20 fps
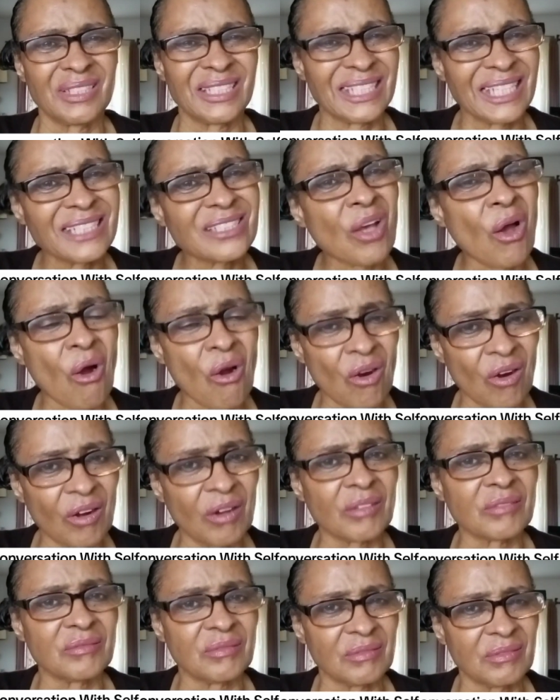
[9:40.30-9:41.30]
And that's
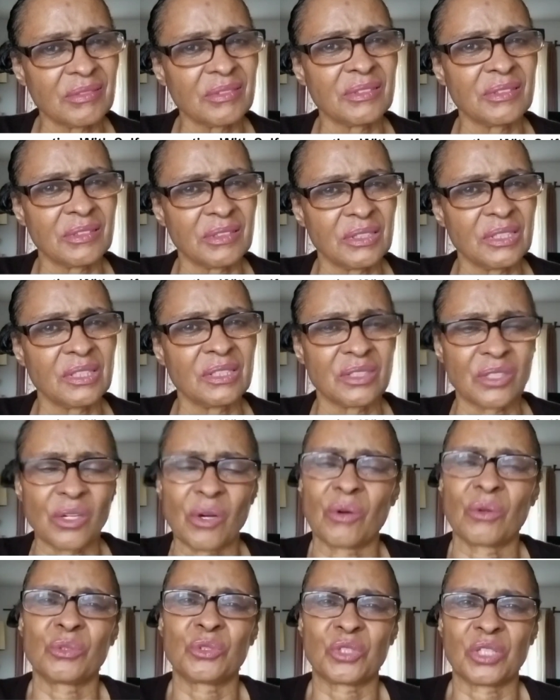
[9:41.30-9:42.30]
hard. To
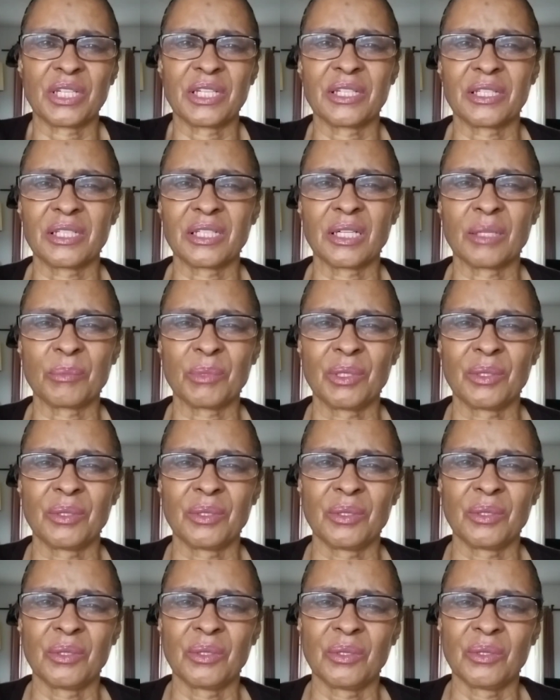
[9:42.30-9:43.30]
hold your head up
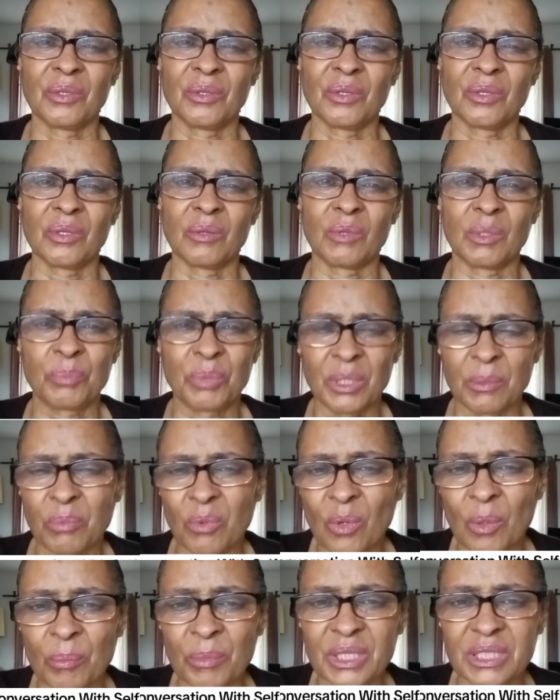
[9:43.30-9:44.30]
when
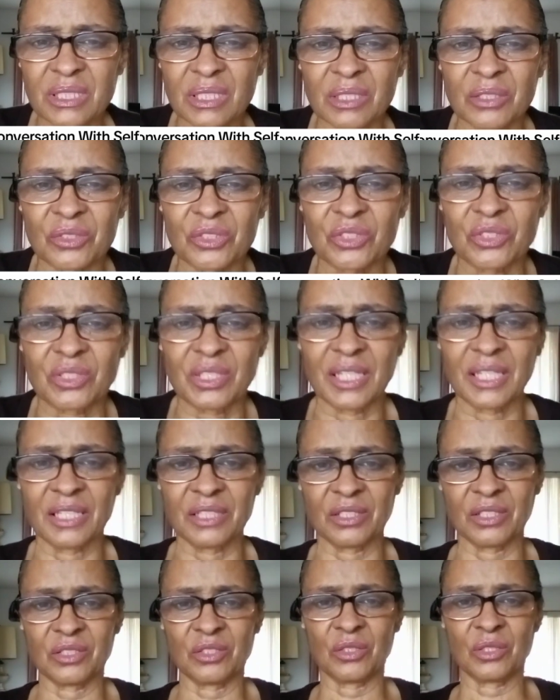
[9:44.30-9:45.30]
people are
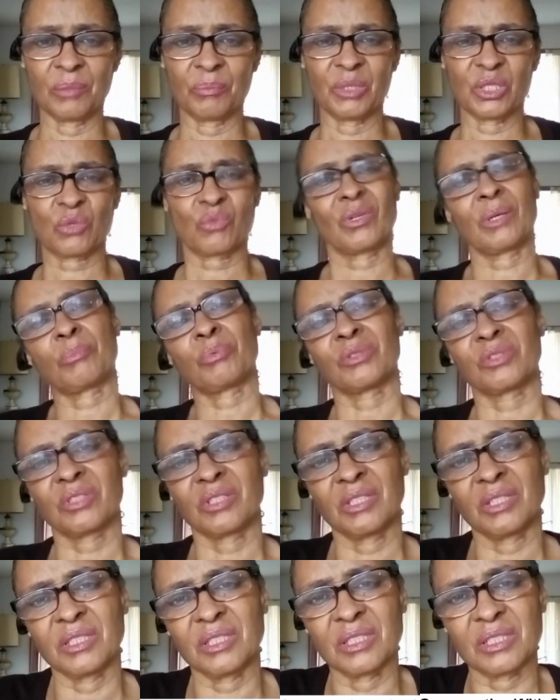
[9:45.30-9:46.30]
misunderstanding you and
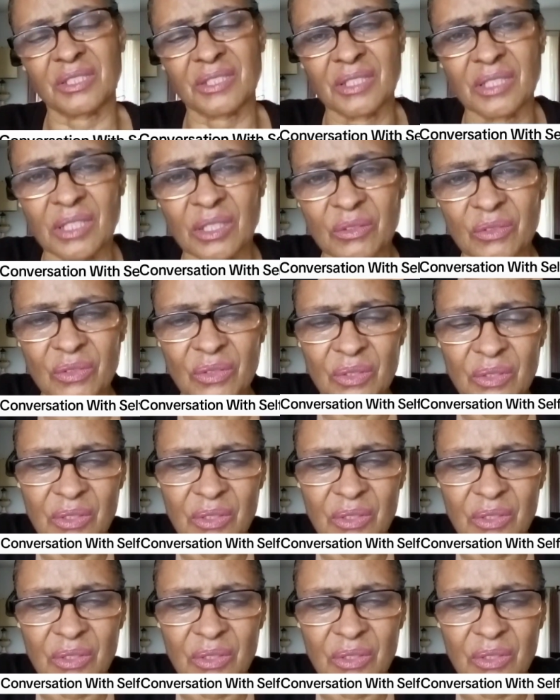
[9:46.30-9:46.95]
misrepresenting yourself.